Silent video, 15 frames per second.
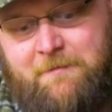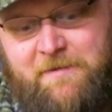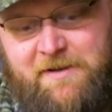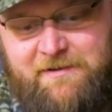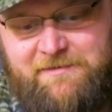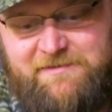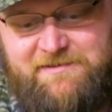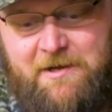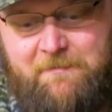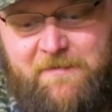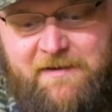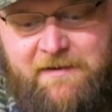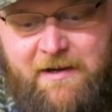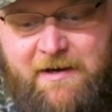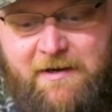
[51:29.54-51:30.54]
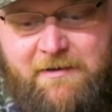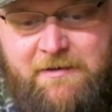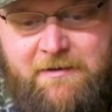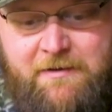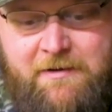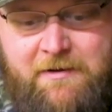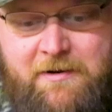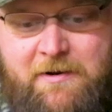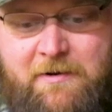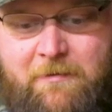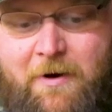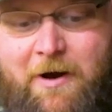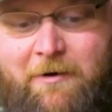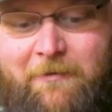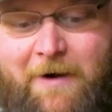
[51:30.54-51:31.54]
I mean, there's something there.
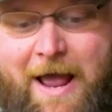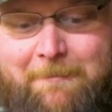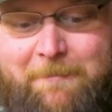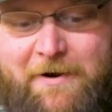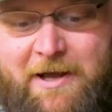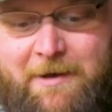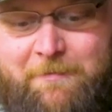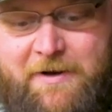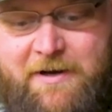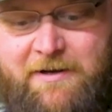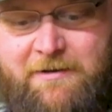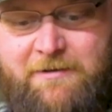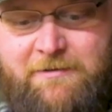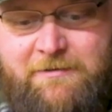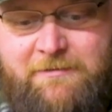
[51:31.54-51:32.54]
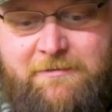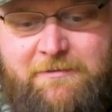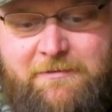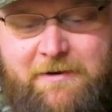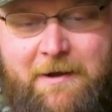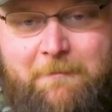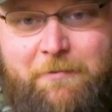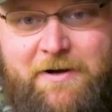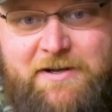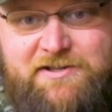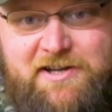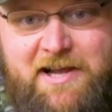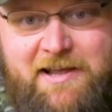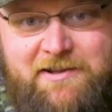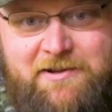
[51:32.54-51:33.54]
Well, I'll wrap it up here. I
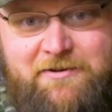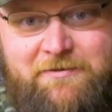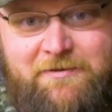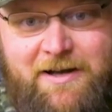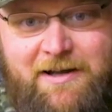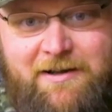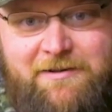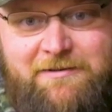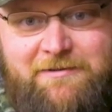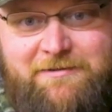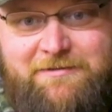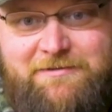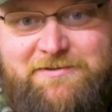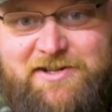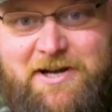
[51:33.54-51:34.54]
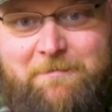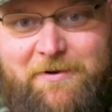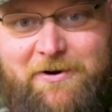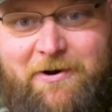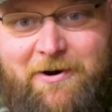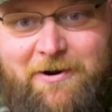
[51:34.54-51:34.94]
appreciate you jumping